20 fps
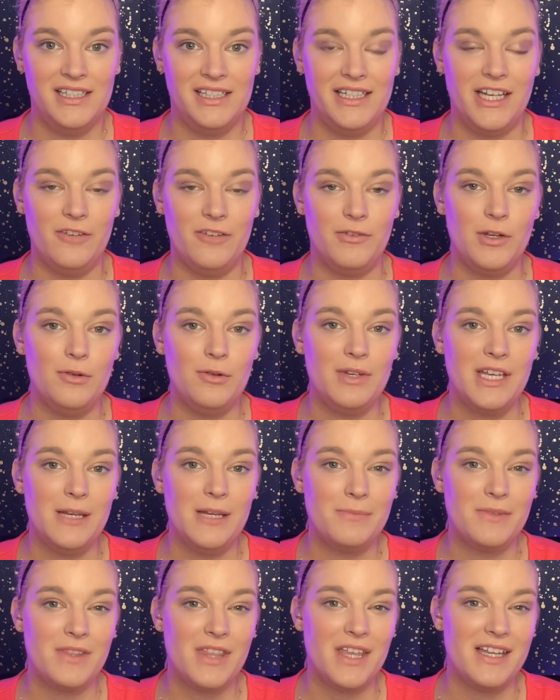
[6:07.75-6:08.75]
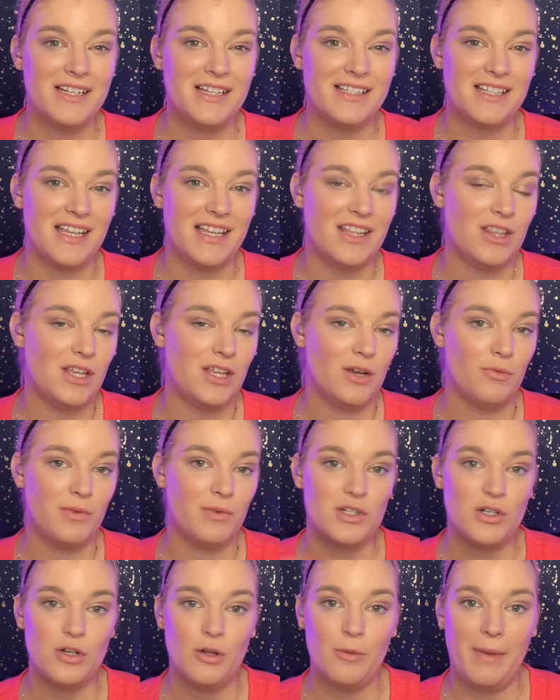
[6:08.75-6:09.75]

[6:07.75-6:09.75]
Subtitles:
If you keep things in the original